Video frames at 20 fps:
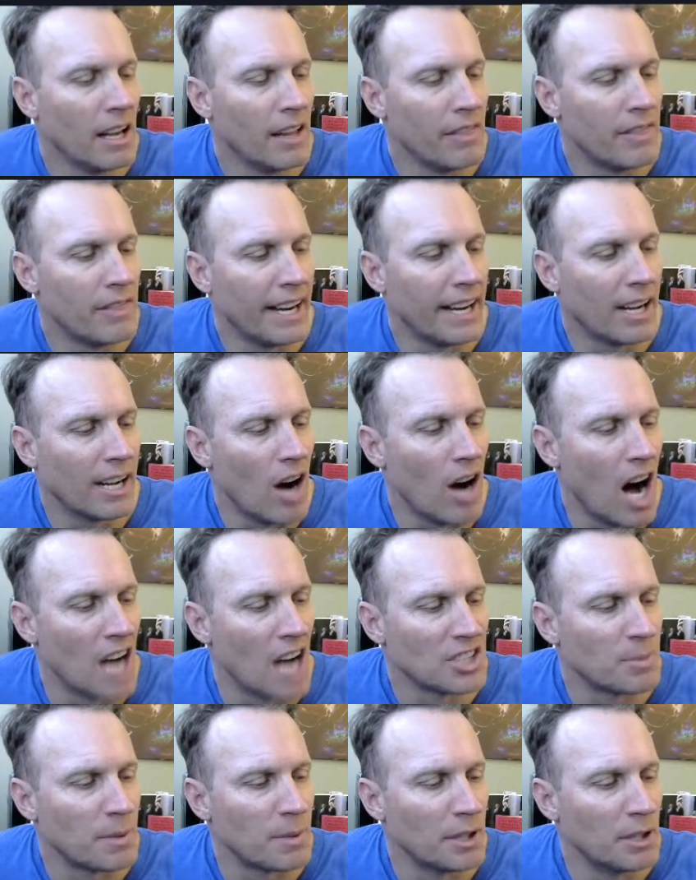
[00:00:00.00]
you go,
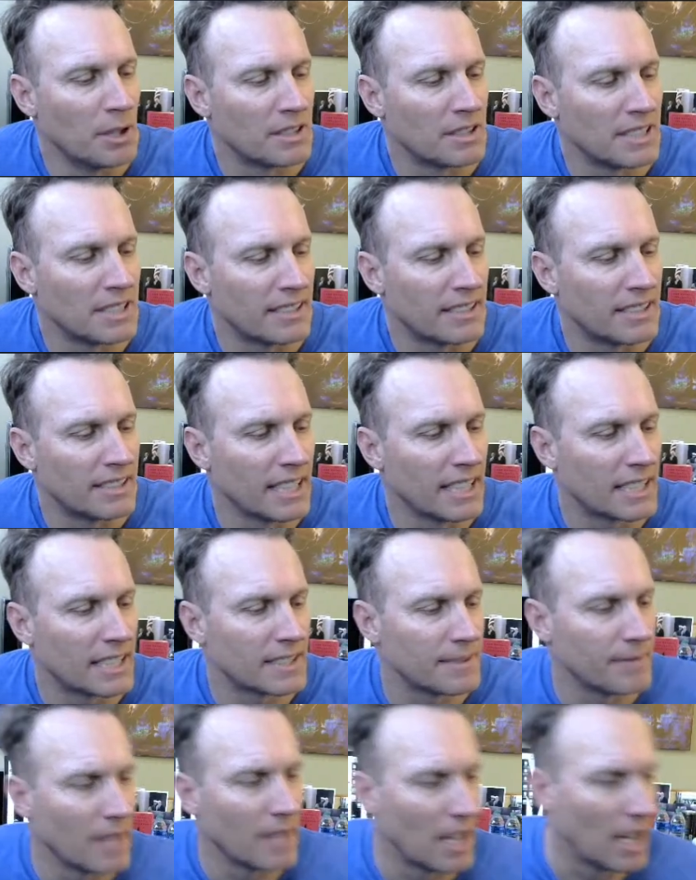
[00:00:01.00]
Entrepreneur 66.
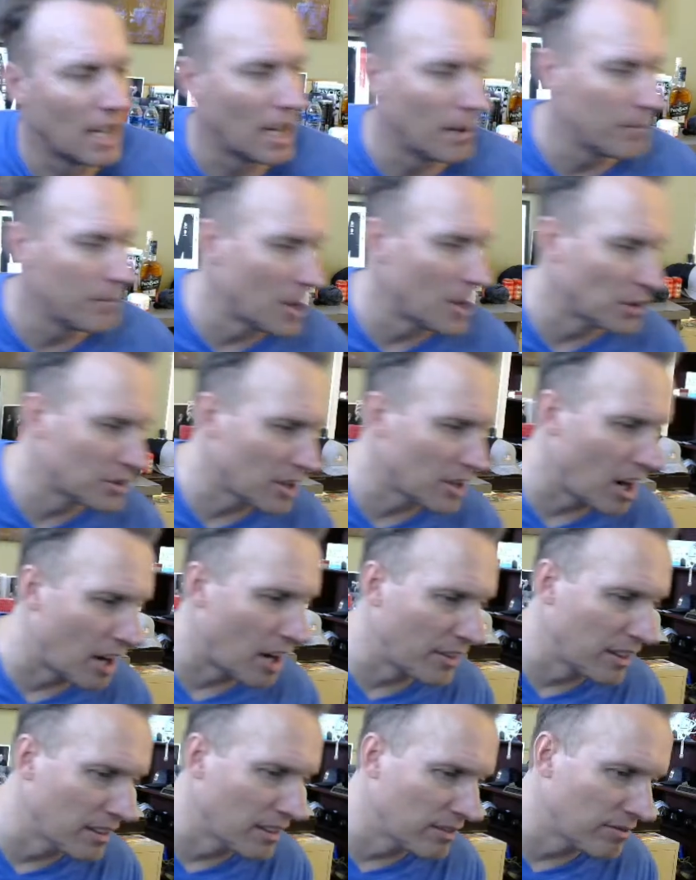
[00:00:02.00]
Those are
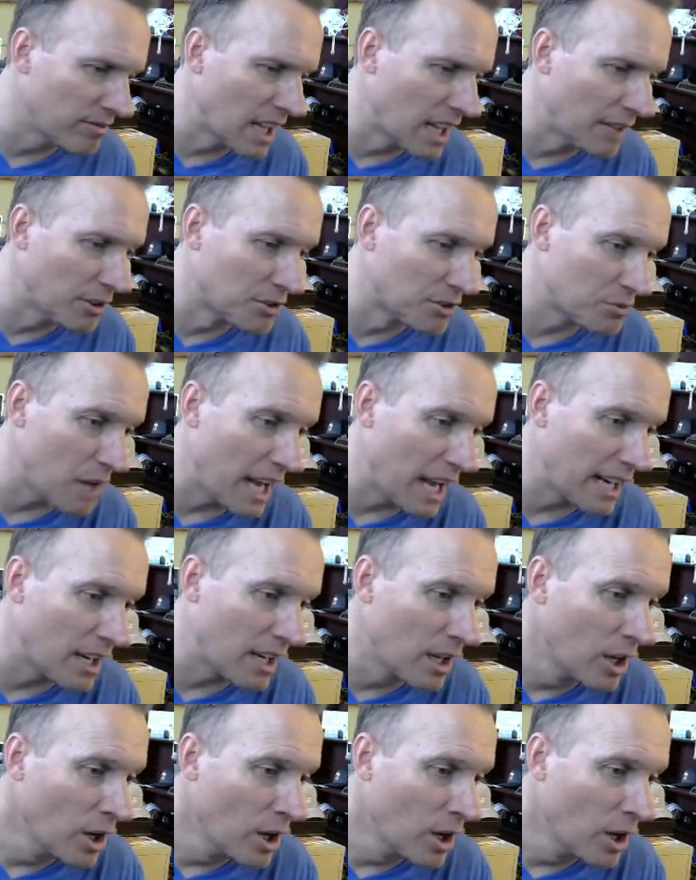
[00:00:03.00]
the levels, right?